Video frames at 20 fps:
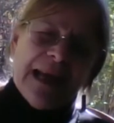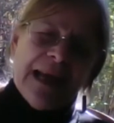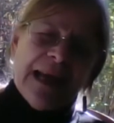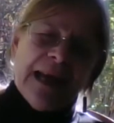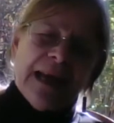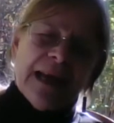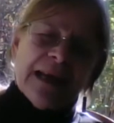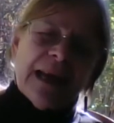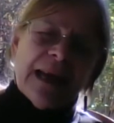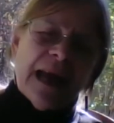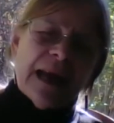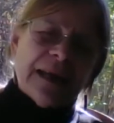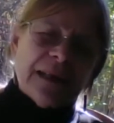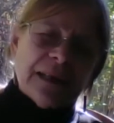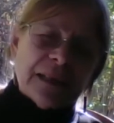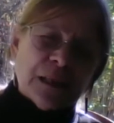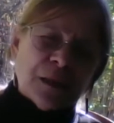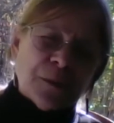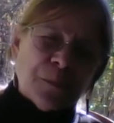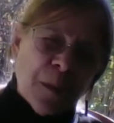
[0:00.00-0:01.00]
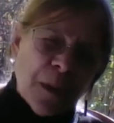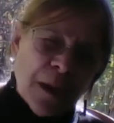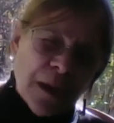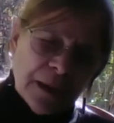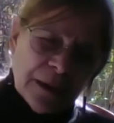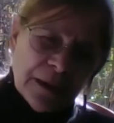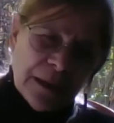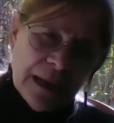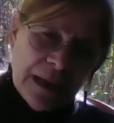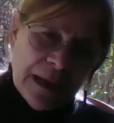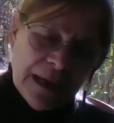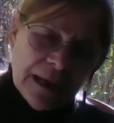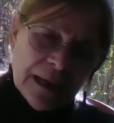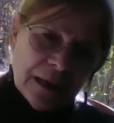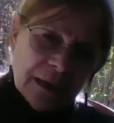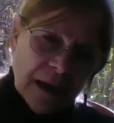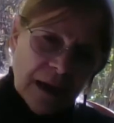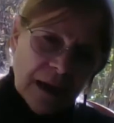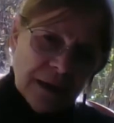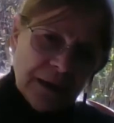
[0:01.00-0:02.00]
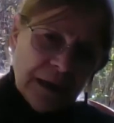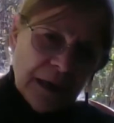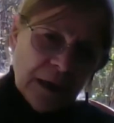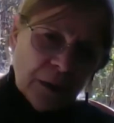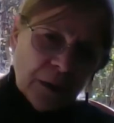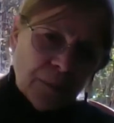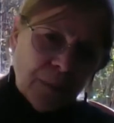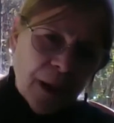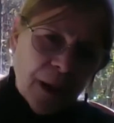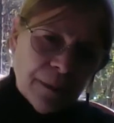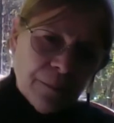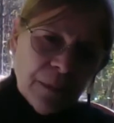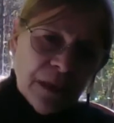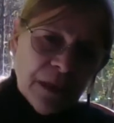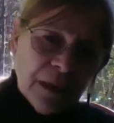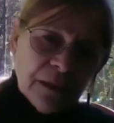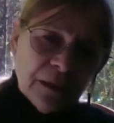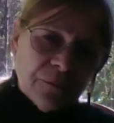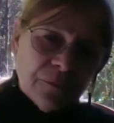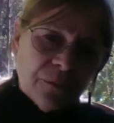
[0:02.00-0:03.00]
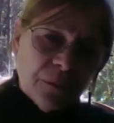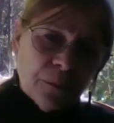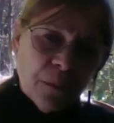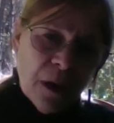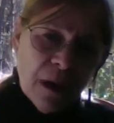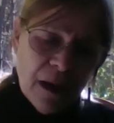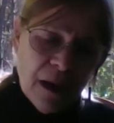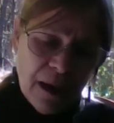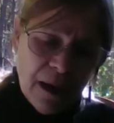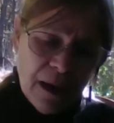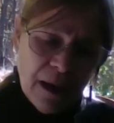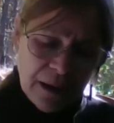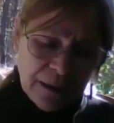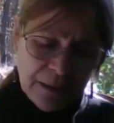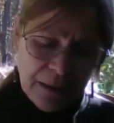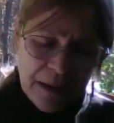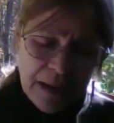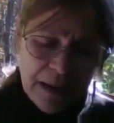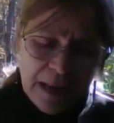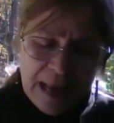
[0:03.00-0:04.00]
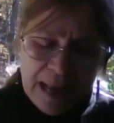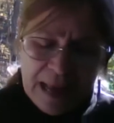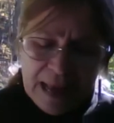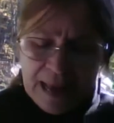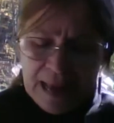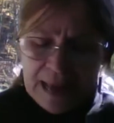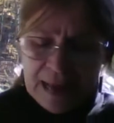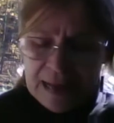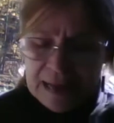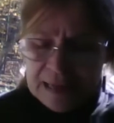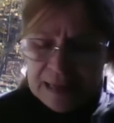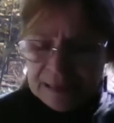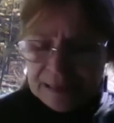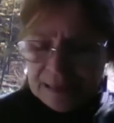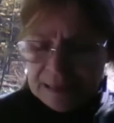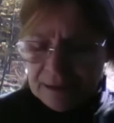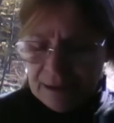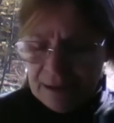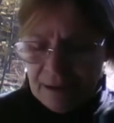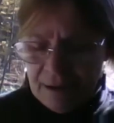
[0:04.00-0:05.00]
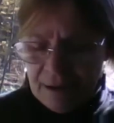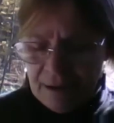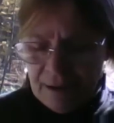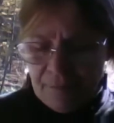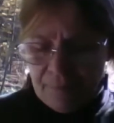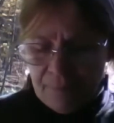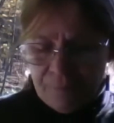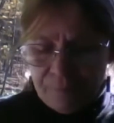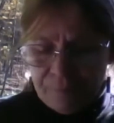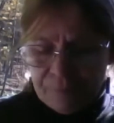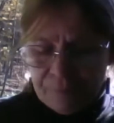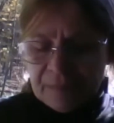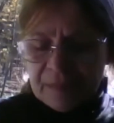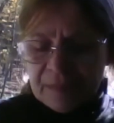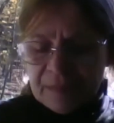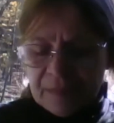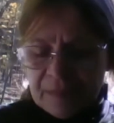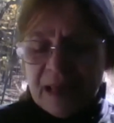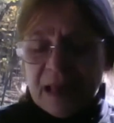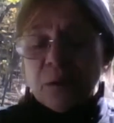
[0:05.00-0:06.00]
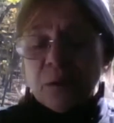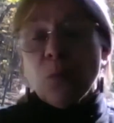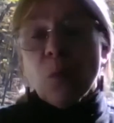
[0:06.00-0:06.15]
and had it spun in a nearby mill in Vermont and then